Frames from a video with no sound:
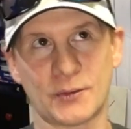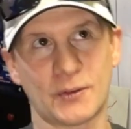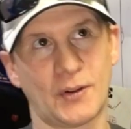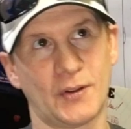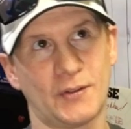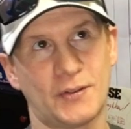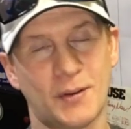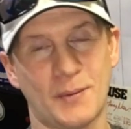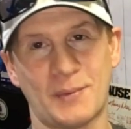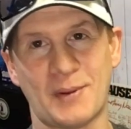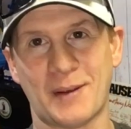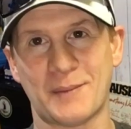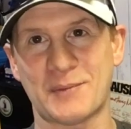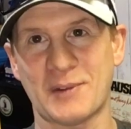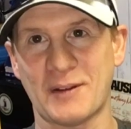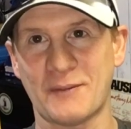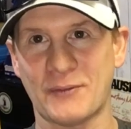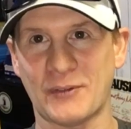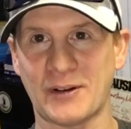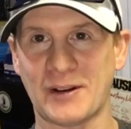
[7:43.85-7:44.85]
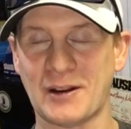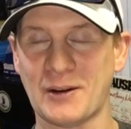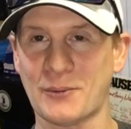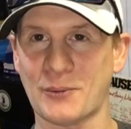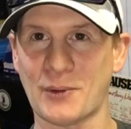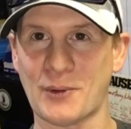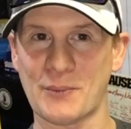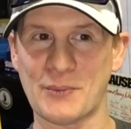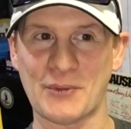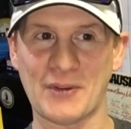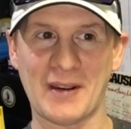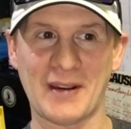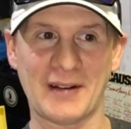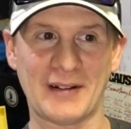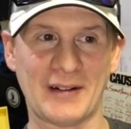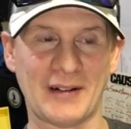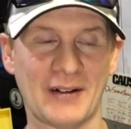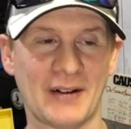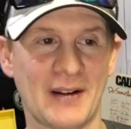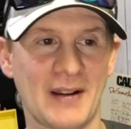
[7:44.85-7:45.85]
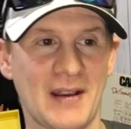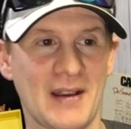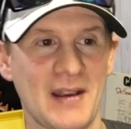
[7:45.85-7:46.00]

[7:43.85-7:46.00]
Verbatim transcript: because sometimes I forget what I'm saying here.